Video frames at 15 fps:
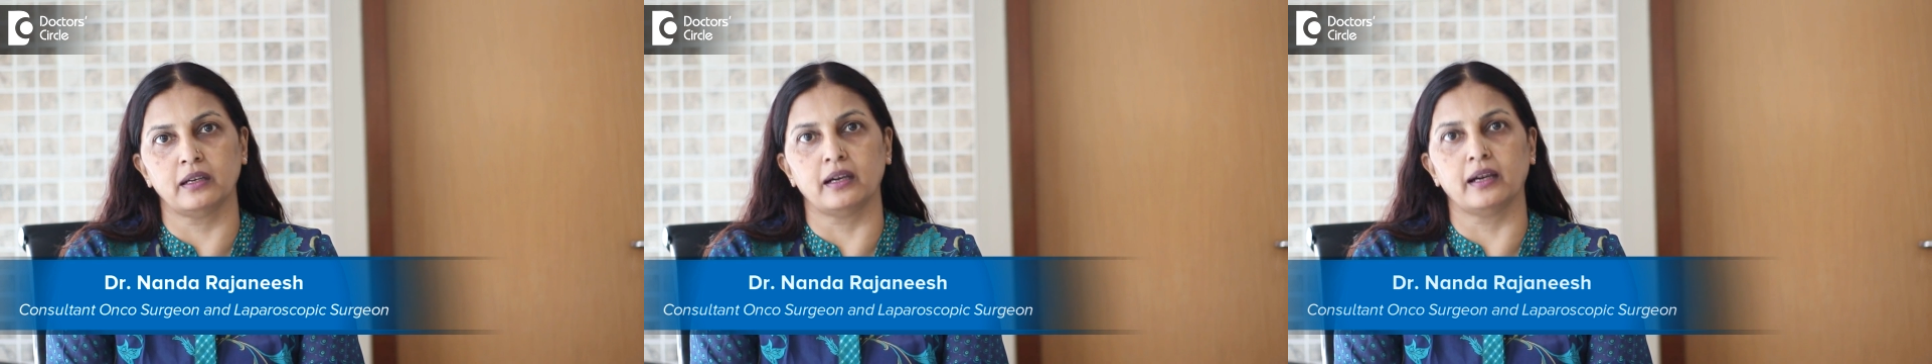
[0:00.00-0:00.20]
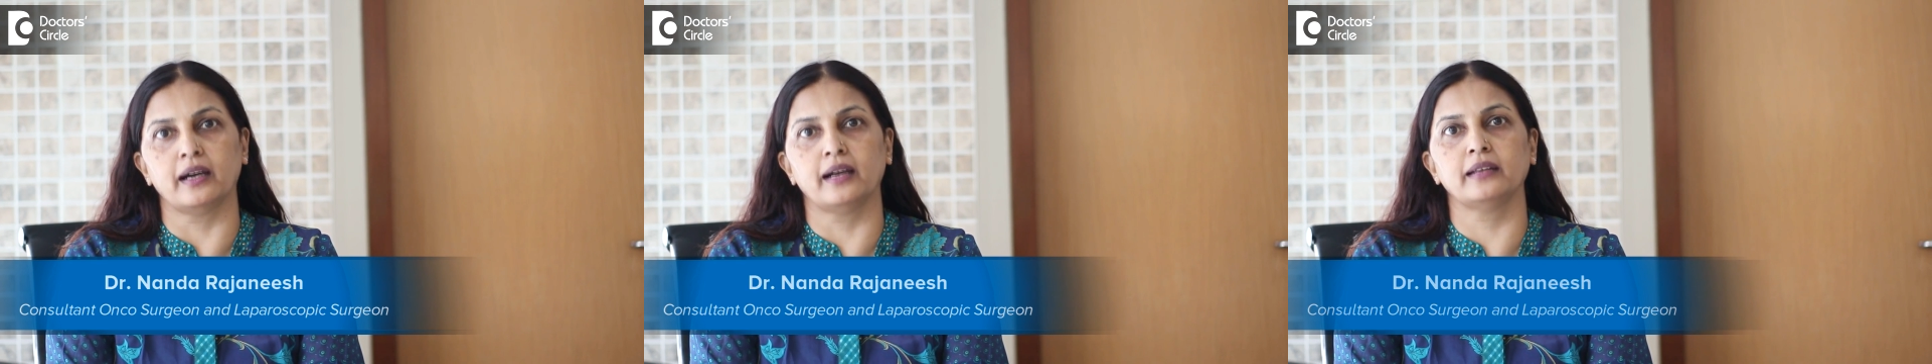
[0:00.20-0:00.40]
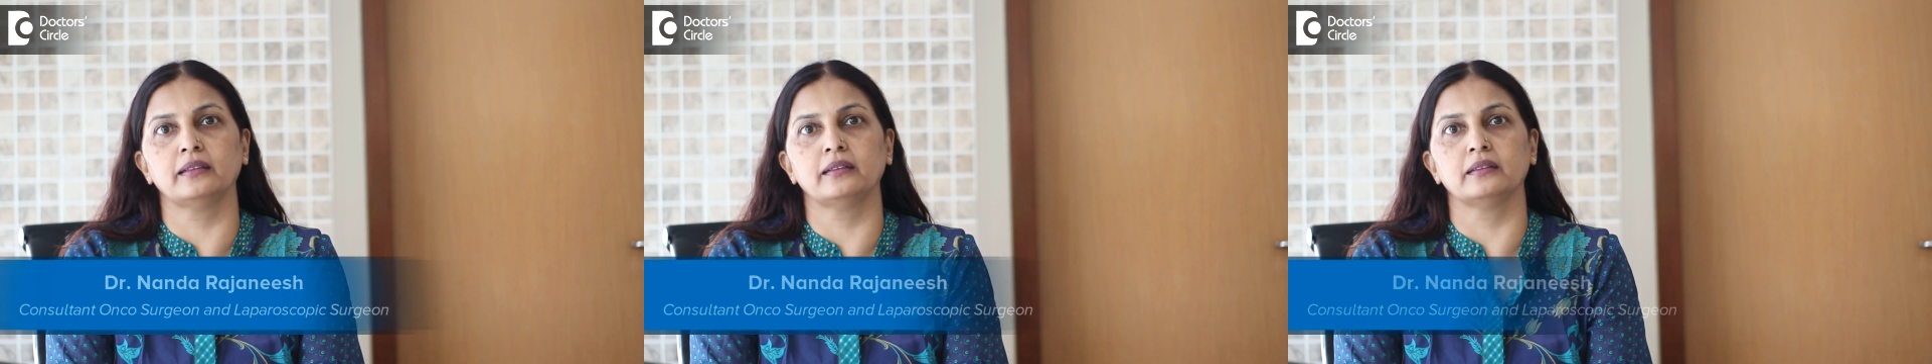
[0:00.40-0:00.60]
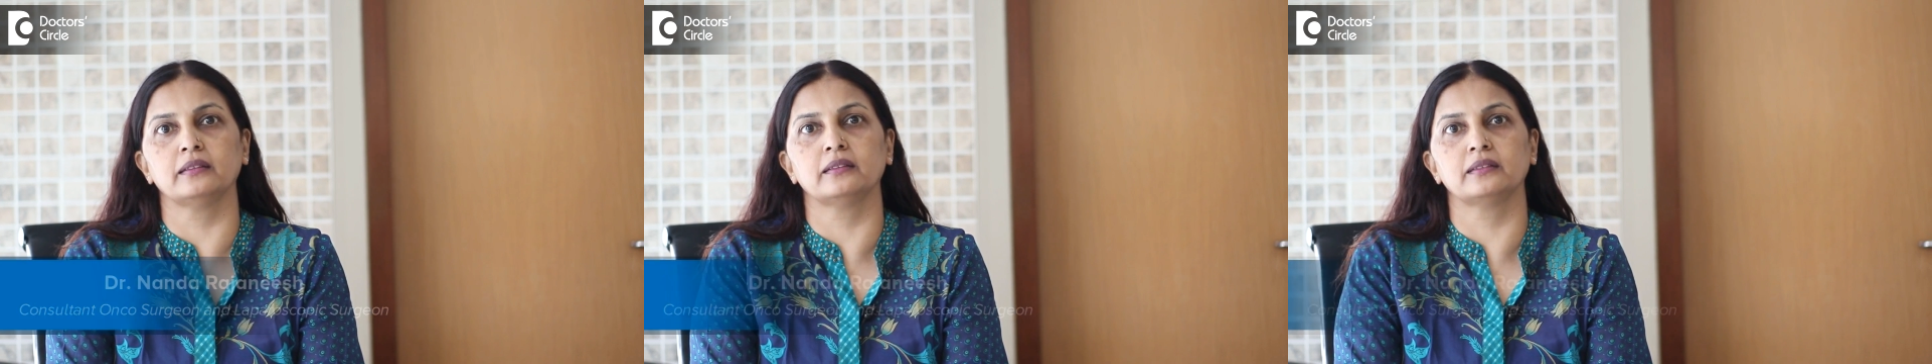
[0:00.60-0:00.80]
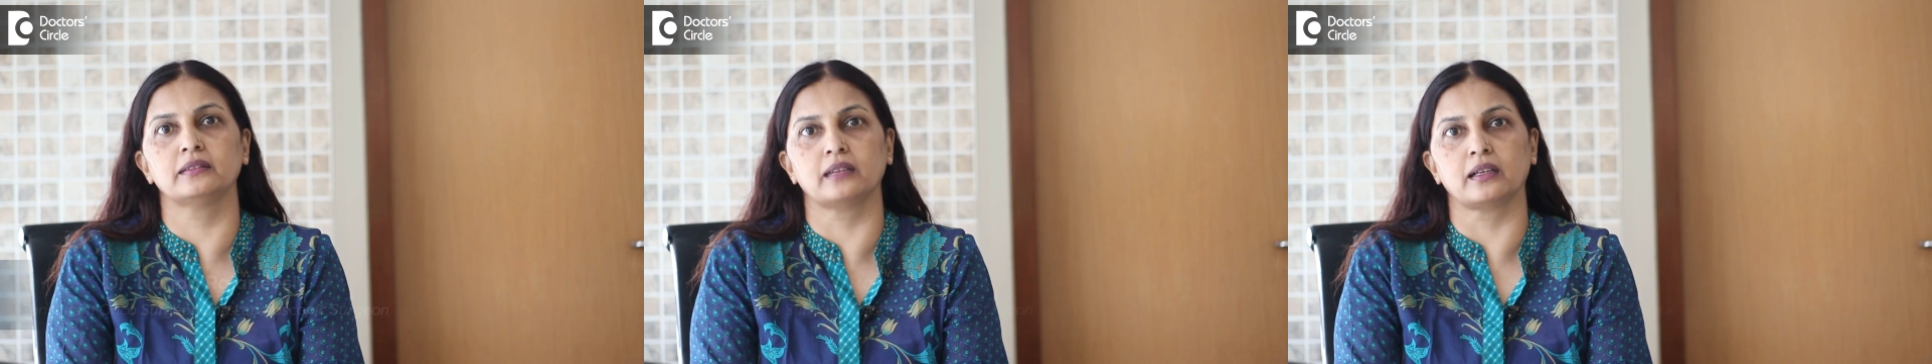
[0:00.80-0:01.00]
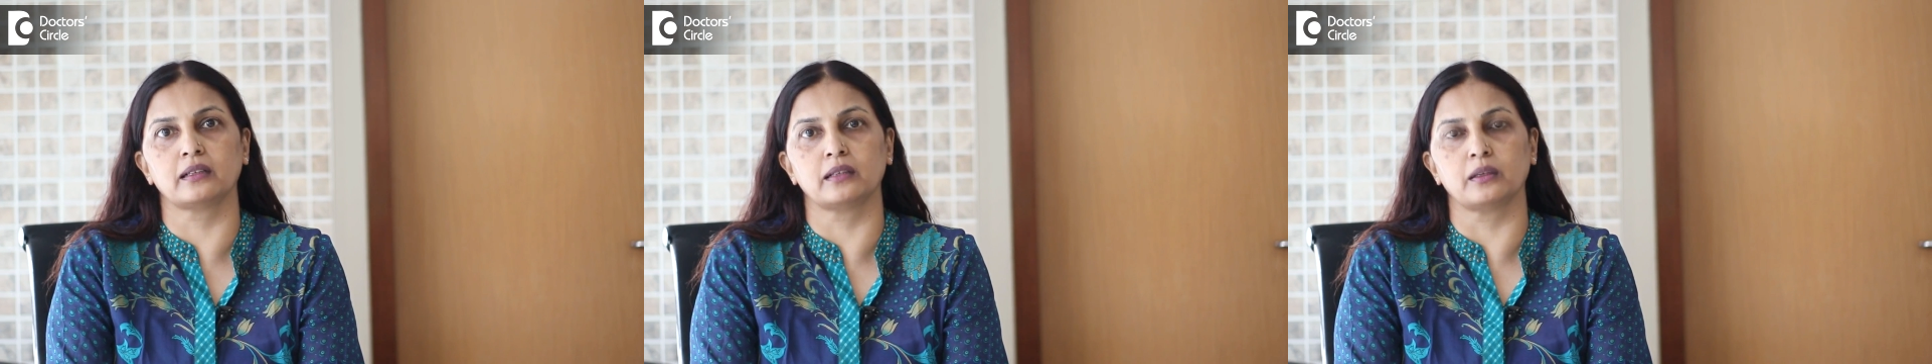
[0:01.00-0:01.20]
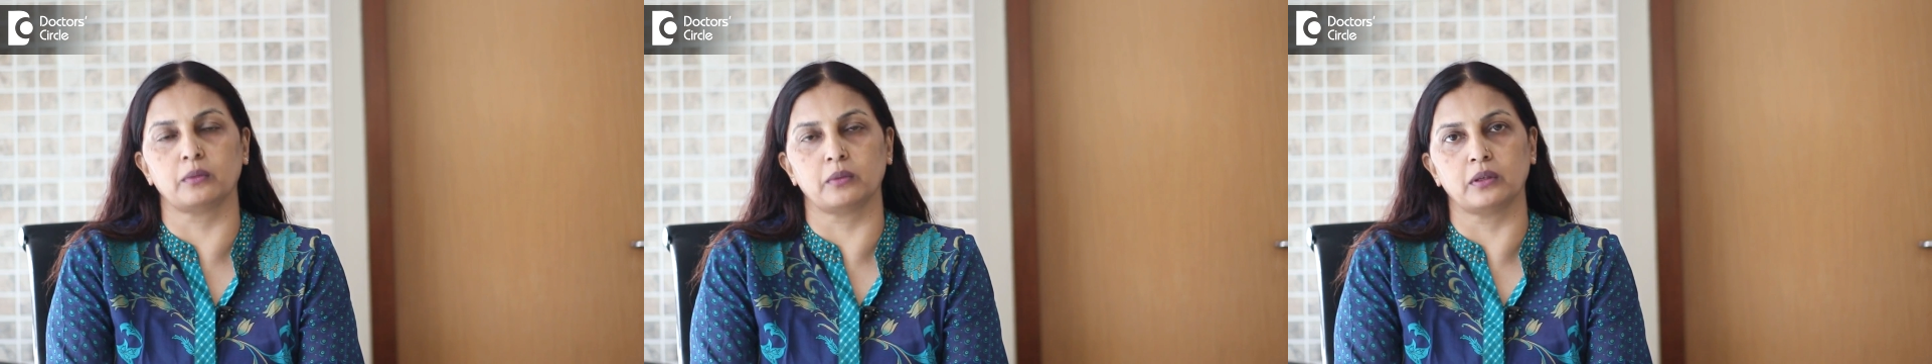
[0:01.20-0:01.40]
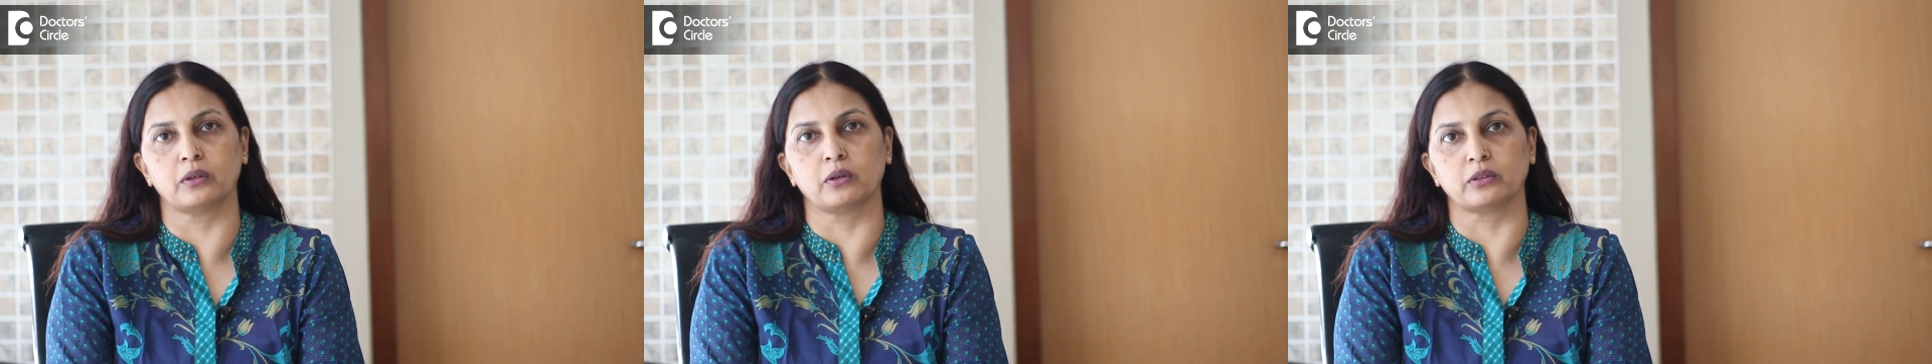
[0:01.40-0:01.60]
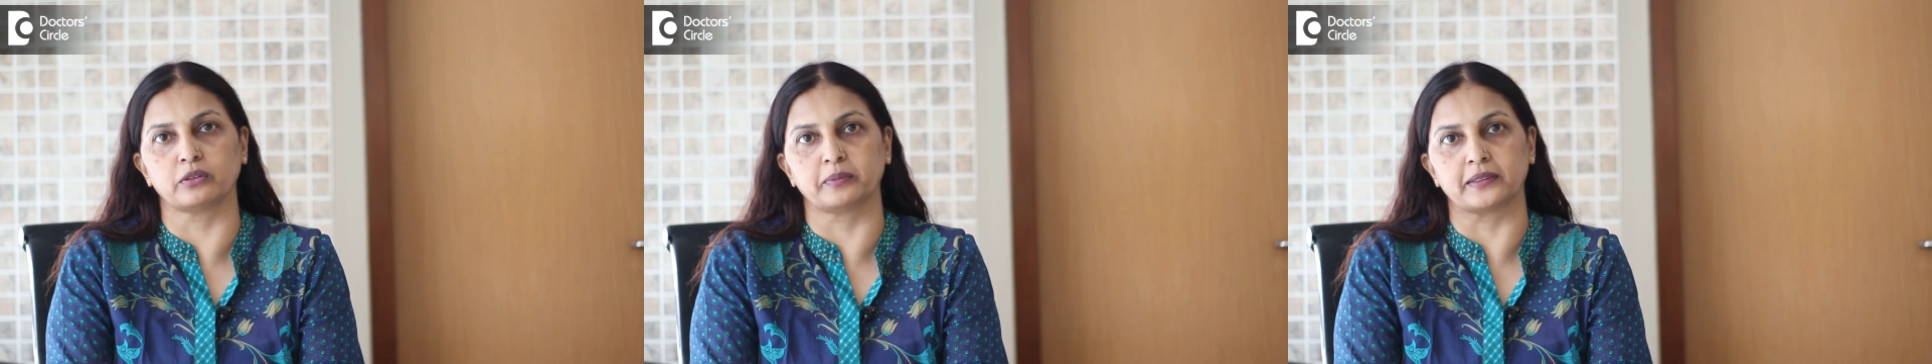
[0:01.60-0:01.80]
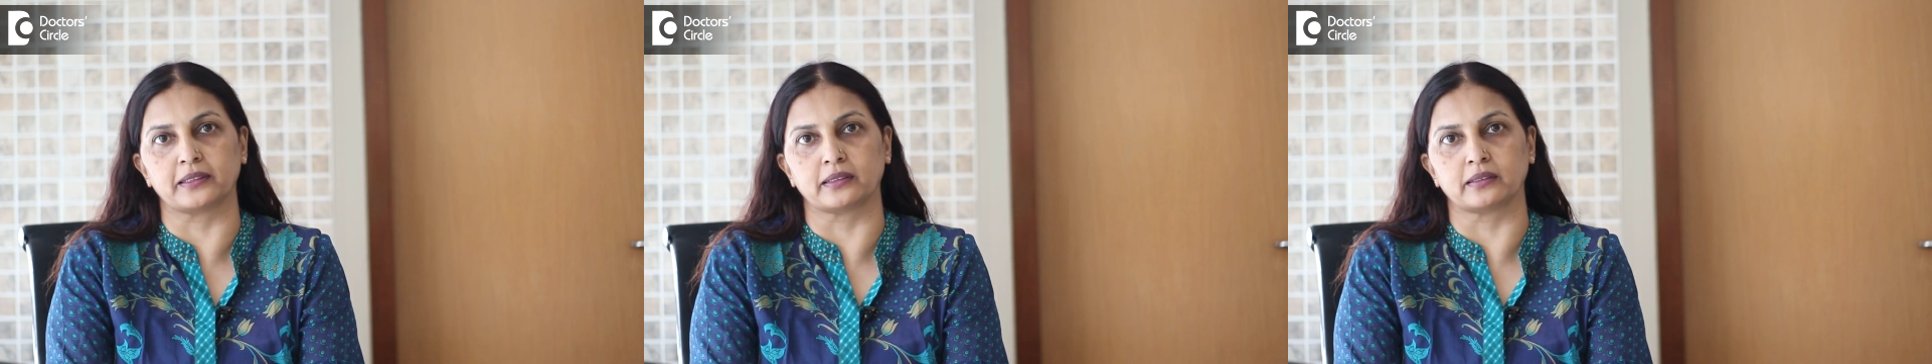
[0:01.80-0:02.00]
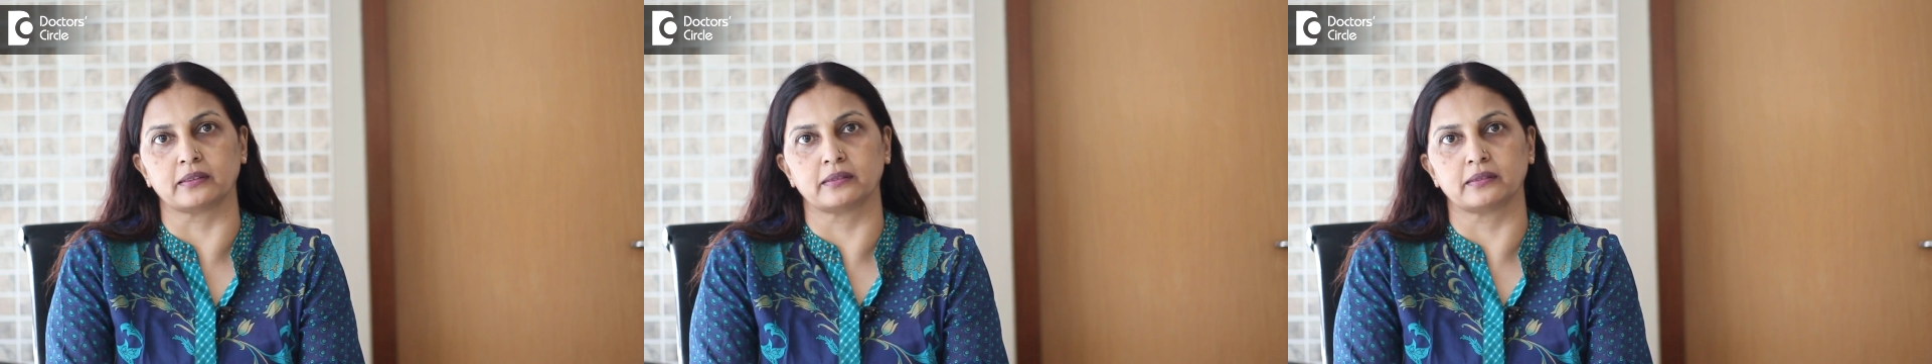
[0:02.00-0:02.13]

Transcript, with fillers: and Sakra World Hospital.